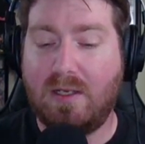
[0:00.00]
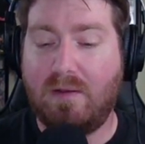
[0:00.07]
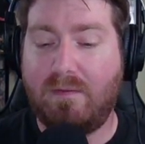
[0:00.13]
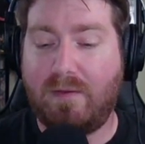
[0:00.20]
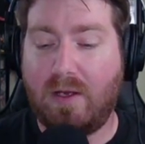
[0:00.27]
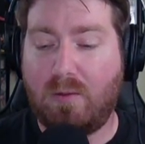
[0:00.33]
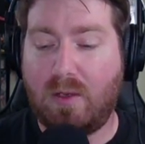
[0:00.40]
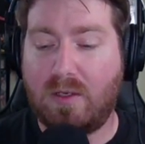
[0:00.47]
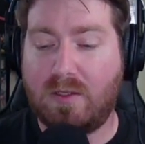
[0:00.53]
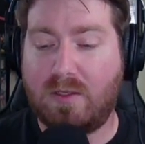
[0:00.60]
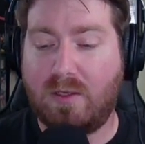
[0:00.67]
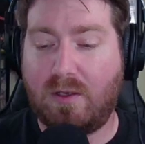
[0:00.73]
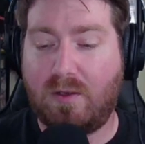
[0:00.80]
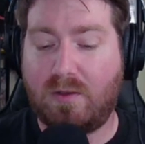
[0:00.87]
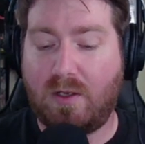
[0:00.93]
Felwar
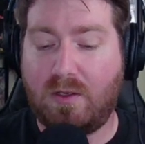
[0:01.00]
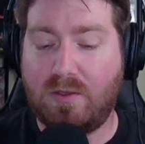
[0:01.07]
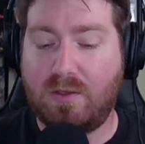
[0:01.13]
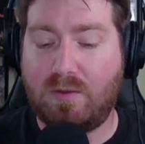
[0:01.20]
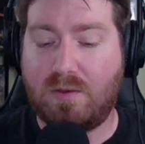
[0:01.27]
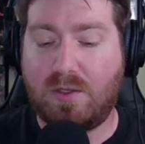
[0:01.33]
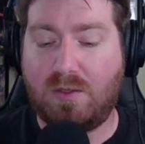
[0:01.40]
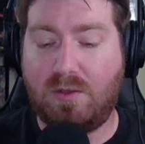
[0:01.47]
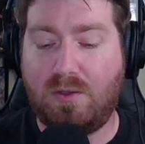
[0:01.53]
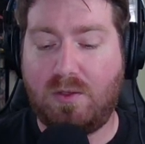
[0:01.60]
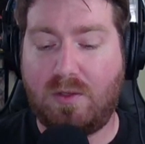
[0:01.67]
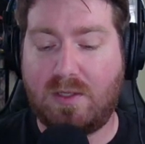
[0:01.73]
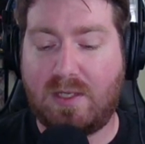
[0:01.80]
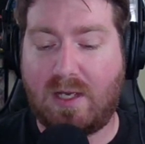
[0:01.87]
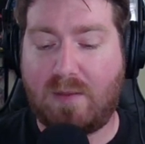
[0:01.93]
Stone, also 2, you
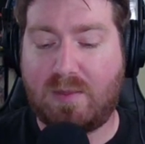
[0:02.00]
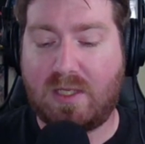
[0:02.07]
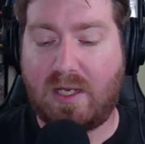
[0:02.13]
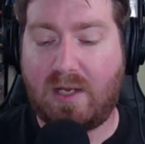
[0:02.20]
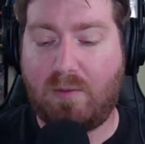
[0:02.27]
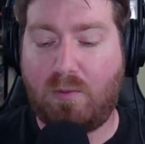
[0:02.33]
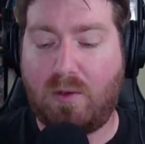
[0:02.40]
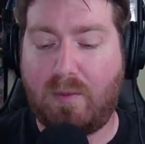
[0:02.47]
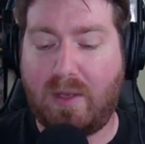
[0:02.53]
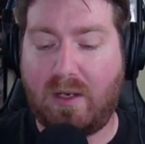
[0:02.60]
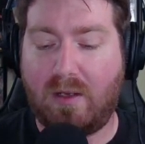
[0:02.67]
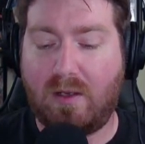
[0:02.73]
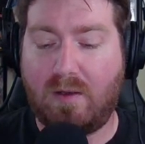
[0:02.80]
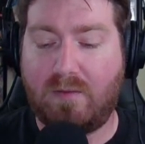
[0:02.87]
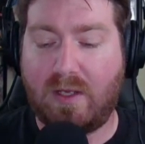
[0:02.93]
can tap to add 1
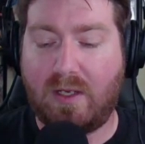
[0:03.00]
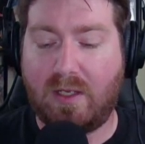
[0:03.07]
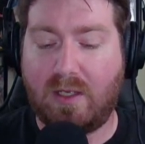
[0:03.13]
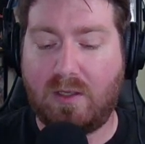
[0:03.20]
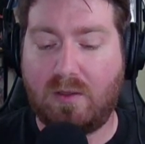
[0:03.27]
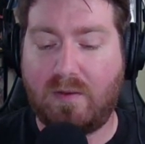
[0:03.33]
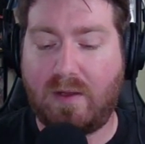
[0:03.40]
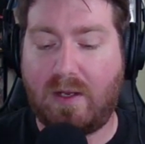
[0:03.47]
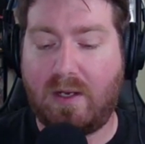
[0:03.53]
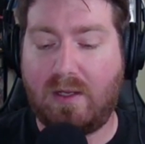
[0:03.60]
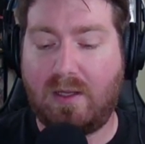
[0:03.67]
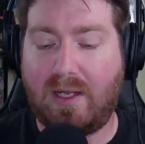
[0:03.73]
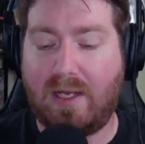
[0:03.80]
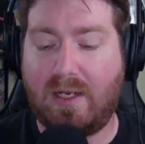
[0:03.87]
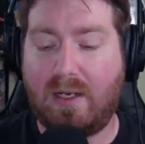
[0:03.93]
mana of any color that a
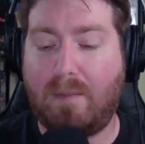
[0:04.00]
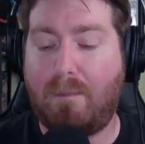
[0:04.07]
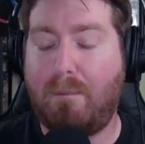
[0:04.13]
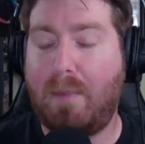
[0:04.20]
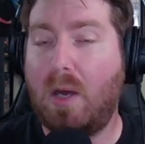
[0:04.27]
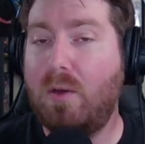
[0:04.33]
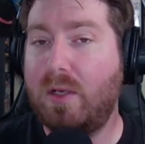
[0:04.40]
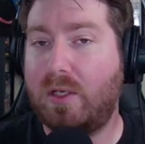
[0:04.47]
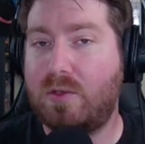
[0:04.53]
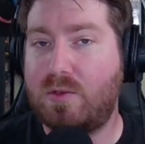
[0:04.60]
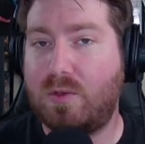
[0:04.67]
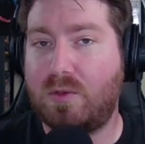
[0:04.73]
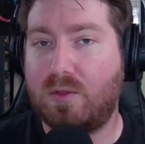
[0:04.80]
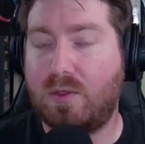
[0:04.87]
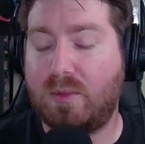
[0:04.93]
land an opponent
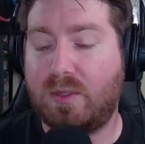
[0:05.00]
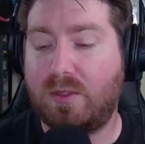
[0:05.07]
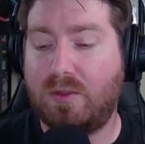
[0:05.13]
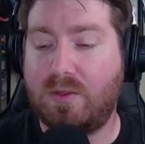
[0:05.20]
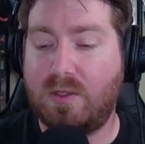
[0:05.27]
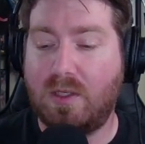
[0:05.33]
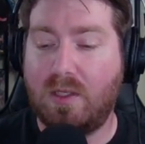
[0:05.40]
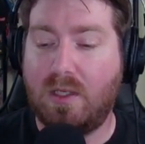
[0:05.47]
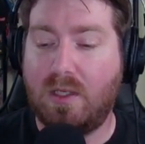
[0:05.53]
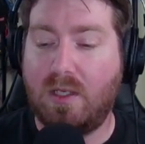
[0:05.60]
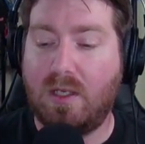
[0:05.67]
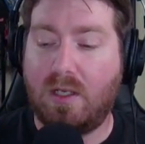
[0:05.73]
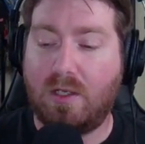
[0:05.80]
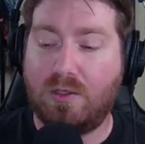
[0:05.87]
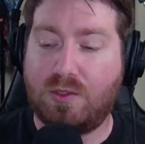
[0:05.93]
controls can produce.
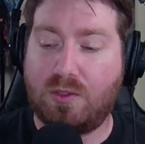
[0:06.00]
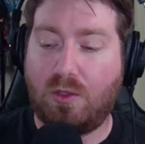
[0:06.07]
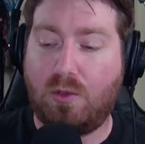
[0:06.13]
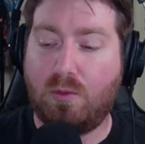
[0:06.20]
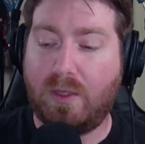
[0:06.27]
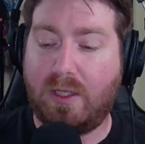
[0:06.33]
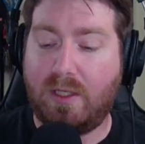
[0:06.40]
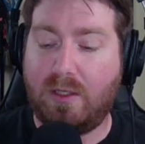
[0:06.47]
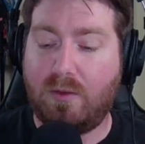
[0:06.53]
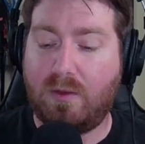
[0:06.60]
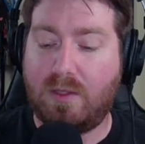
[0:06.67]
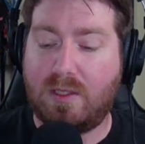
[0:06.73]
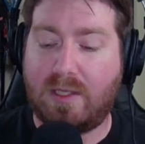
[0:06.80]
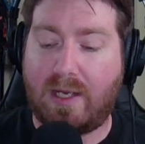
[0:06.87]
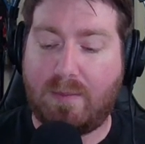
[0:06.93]
A Soul Ring, you
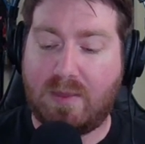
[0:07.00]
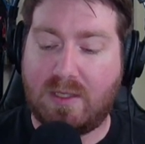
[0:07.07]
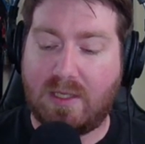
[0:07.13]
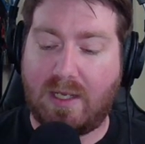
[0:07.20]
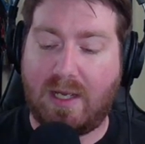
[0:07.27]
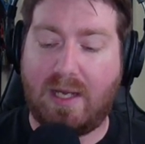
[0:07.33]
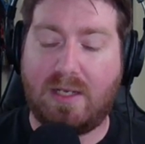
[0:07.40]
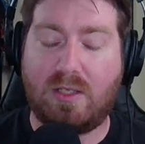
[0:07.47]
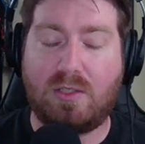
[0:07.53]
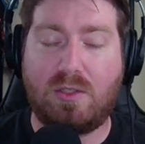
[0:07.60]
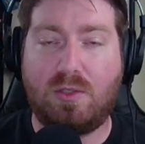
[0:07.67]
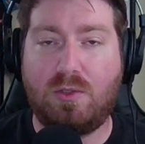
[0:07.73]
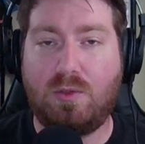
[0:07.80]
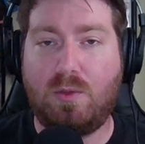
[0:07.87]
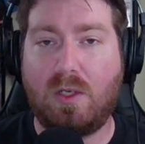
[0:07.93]
can tap to add
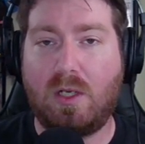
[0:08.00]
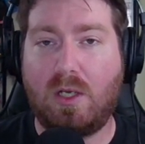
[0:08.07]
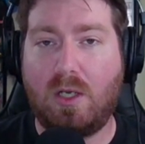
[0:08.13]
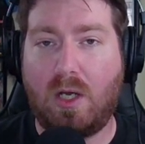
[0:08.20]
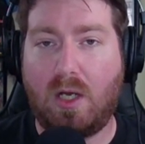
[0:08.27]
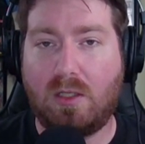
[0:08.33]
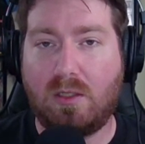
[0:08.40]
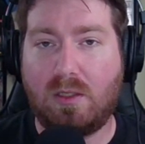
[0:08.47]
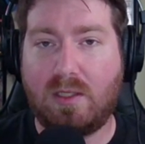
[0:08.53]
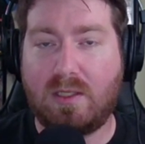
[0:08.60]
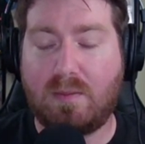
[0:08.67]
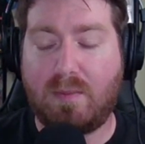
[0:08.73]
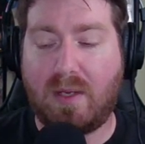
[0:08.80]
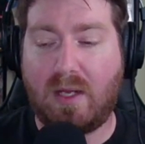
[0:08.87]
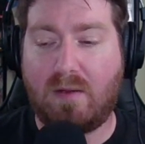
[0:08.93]
2
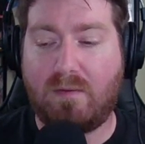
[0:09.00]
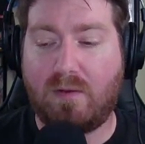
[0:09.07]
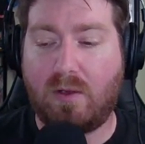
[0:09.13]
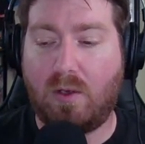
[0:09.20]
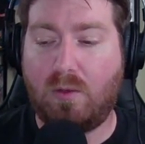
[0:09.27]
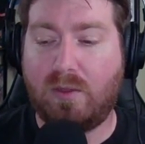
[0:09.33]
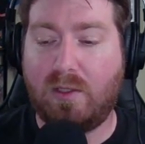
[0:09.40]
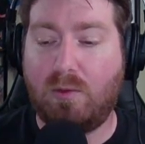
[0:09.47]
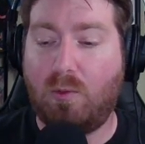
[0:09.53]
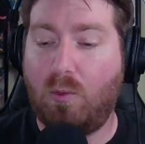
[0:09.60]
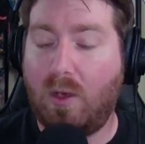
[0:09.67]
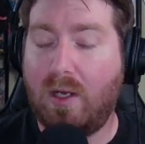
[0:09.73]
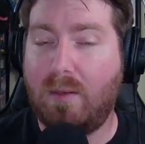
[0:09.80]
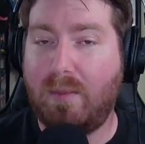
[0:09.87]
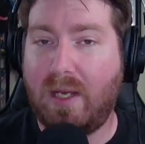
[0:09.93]
colorless mana for only
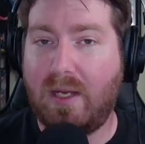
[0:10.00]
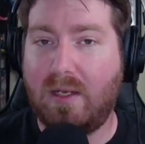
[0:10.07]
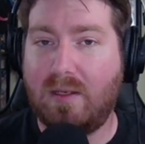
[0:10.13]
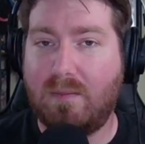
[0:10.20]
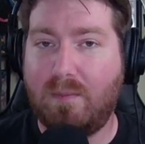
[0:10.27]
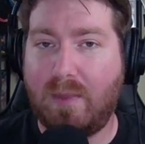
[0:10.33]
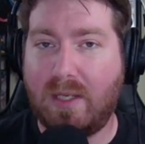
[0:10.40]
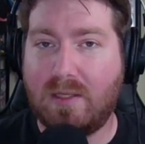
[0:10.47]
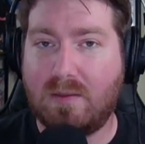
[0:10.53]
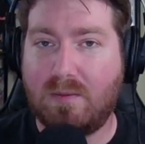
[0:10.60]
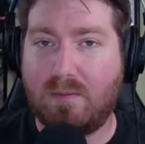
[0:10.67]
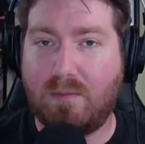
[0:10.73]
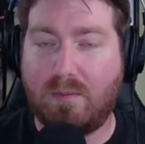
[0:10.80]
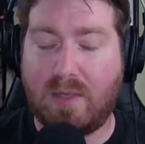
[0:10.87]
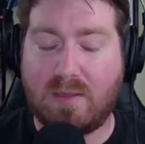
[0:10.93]
1 mana.
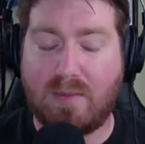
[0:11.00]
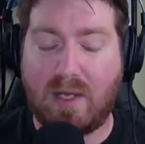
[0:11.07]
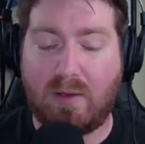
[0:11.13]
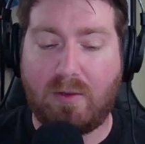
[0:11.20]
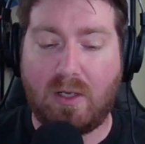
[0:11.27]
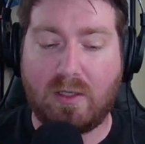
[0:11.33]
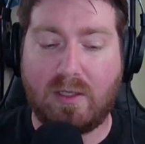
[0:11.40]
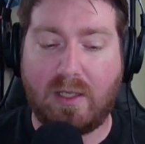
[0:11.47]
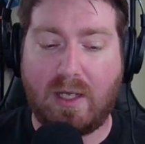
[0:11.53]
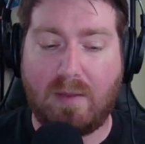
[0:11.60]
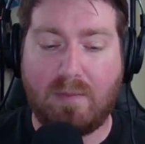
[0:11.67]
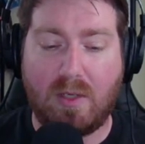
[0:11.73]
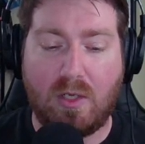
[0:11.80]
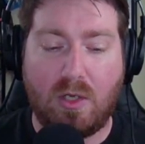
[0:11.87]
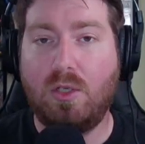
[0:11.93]
Best mana rock in the game.
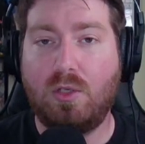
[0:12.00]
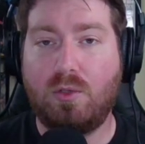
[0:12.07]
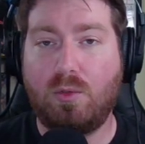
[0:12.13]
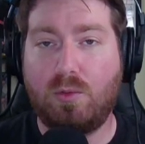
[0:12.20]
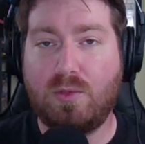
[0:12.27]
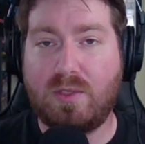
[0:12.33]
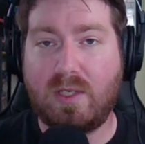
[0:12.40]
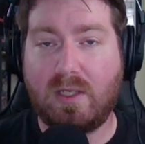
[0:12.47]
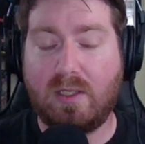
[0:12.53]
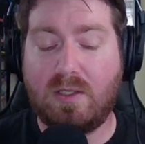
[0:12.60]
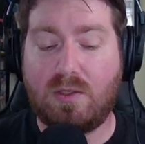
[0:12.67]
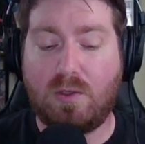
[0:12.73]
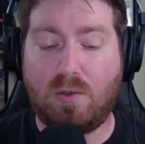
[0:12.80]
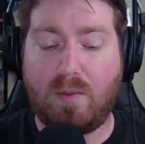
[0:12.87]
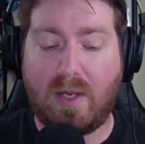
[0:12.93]
Gruul Signet,
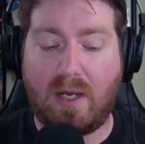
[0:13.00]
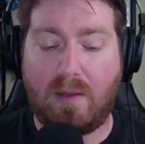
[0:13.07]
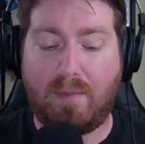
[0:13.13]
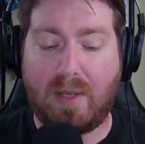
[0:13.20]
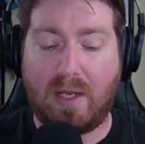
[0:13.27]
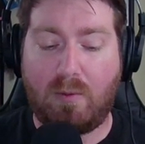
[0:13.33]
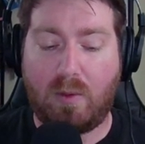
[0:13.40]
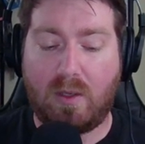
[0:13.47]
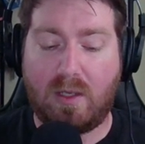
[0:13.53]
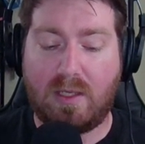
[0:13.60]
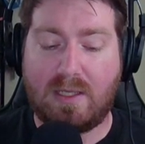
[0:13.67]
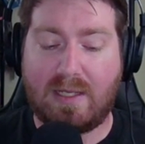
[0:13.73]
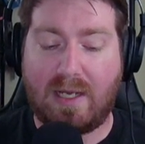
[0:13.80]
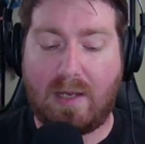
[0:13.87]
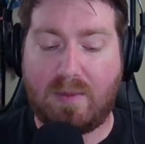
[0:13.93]
2 mana, pay 1,
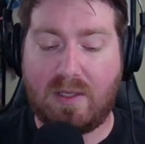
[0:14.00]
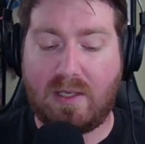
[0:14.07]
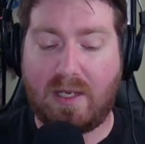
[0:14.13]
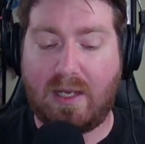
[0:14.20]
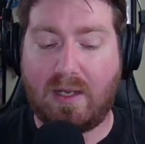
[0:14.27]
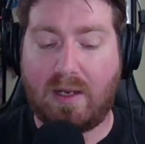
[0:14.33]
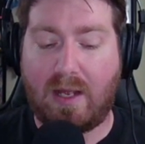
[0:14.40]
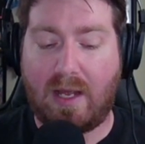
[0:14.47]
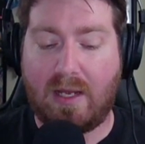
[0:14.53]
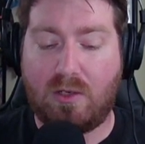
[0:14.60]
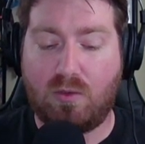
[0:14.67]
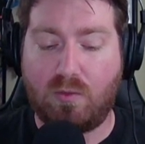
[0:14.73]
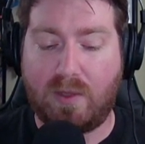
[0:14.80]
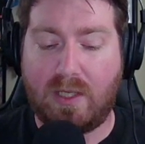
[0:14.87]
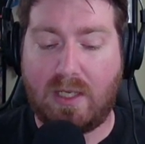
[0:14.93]
tap it, add a
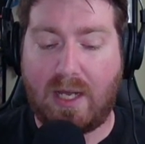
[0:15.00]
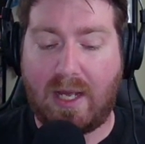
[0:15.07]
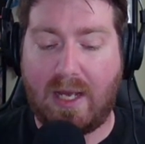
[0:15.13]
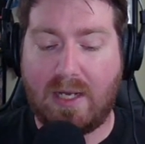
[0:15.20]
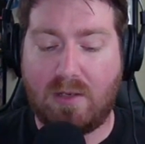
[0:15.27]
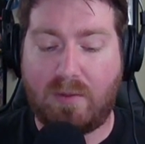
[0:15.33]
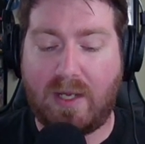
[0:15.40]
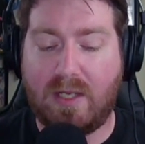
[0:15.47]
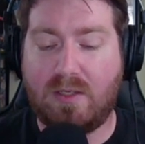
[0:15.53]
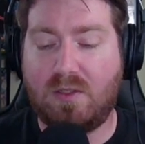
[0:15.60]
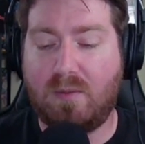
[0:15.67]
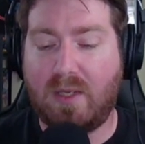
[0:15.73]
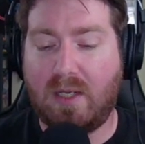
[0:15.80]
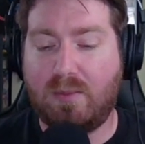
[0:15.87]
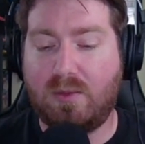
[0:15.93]
green and a red to your
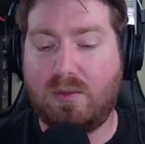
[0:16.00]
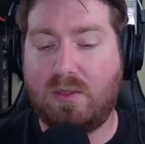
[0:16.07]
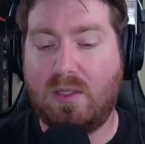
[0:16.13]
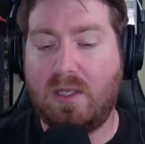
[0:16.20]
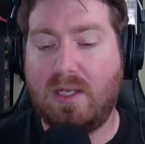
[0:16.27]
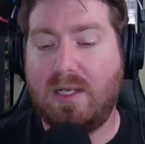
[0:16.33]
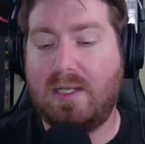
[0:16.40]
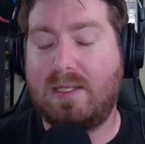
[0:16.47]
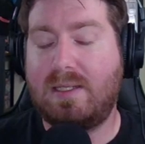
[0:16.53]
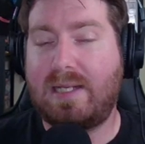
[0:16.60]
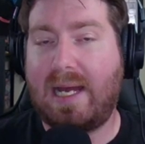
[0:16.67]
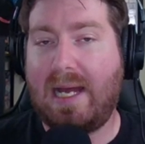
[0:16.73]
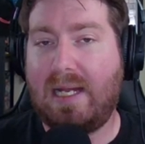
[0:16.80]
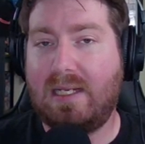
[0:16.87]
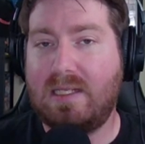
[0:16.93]
mana pool.
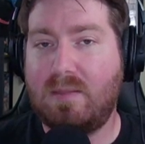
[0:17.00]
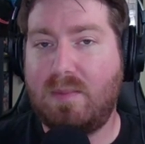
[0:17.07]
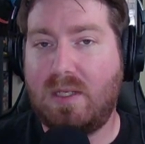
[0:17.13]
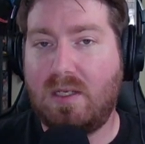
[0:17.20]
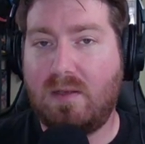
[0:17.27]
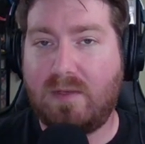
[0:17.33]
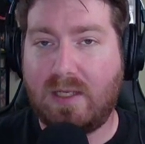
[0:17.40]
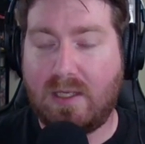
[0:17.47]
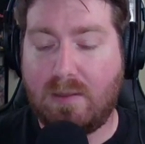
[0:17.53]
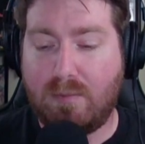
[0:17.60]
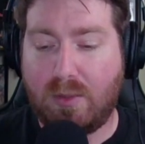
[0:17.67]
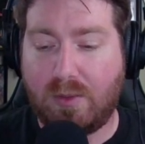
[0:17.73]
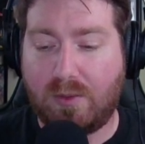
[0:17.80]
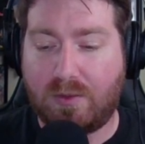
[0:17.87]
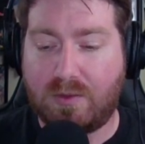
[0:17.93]
Talisman of
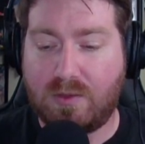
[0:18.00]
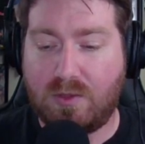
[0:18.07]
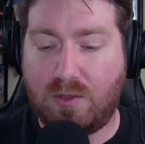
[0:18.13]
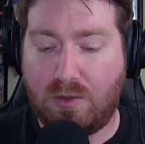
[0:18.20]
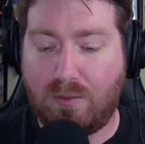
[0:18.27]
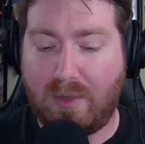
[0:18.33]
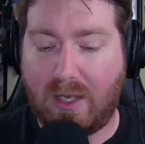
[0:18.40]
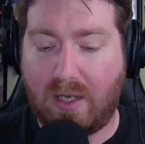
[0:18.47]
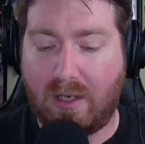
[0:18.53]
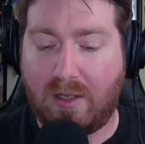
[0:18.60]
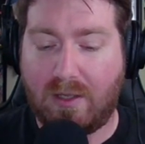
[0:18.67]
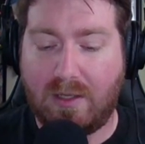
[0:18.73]
Impulse, 2 mana.